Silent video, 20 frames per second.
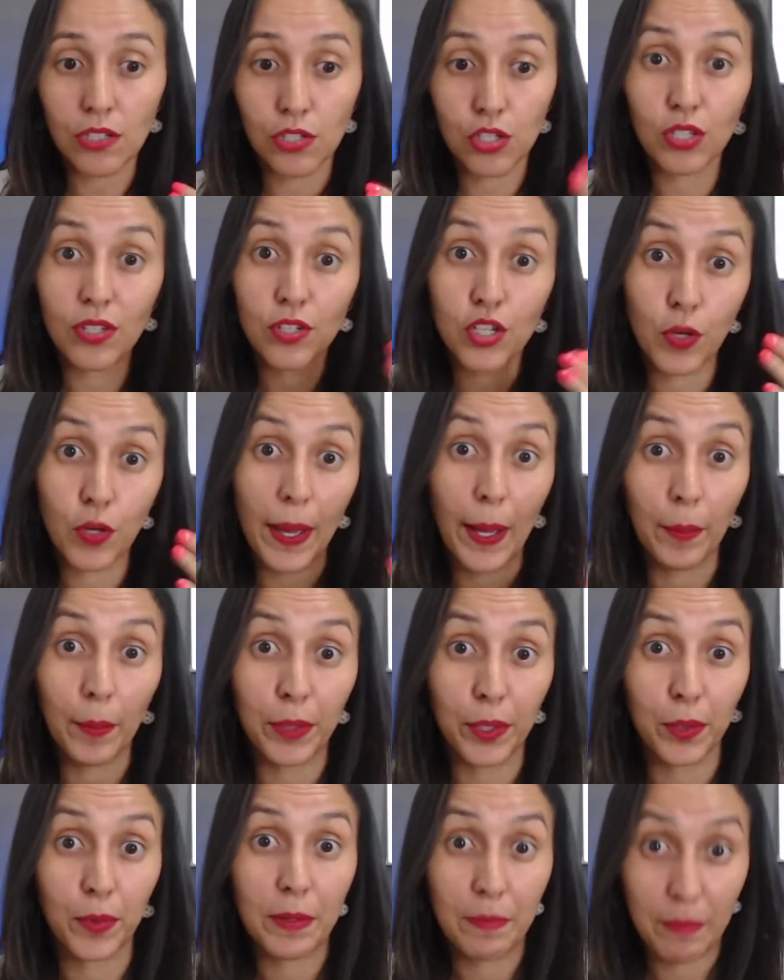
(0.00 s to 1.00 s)
To help
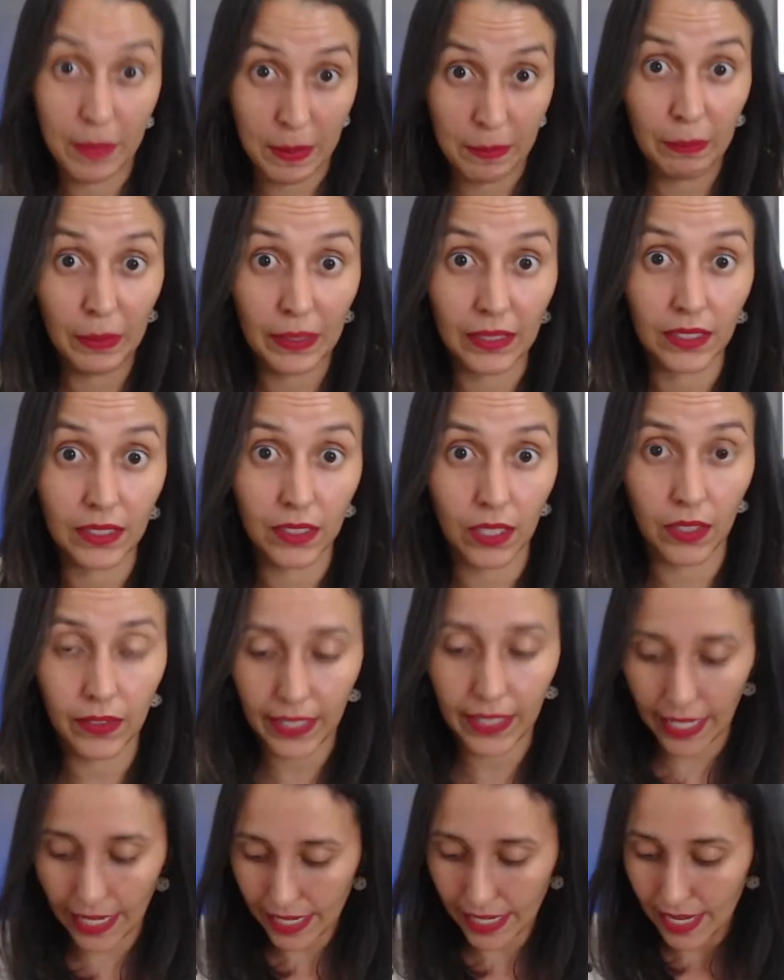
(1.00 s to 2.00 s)
you remember,
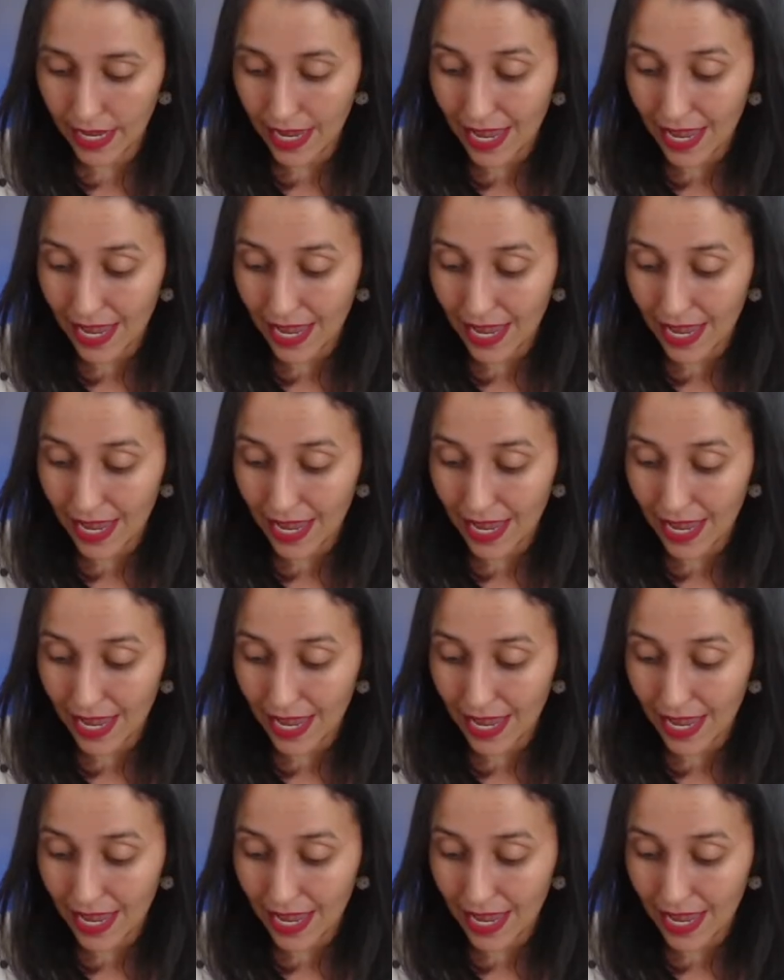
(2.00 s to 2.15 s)
okay?